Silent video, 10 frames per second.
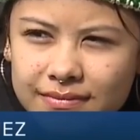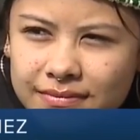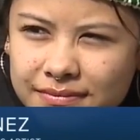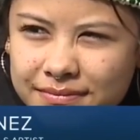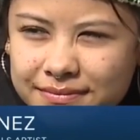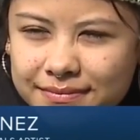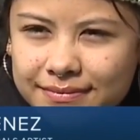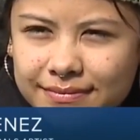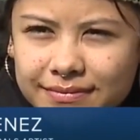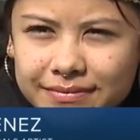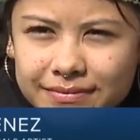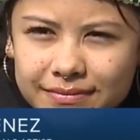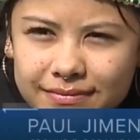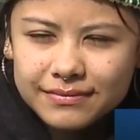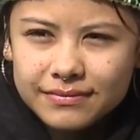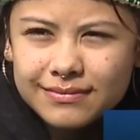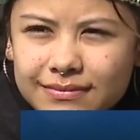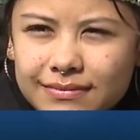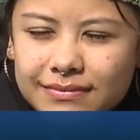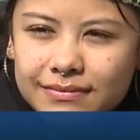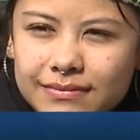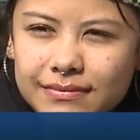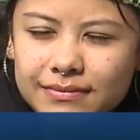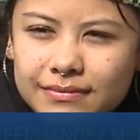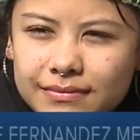No words are spoken by the person on screen.